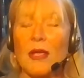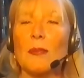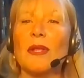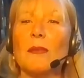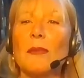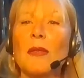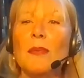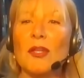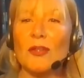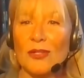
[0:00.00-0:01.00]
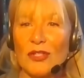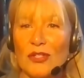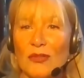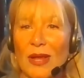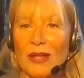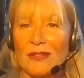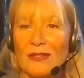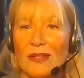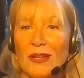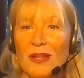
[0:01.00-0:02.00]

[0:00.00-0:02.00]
but it may be a good stress.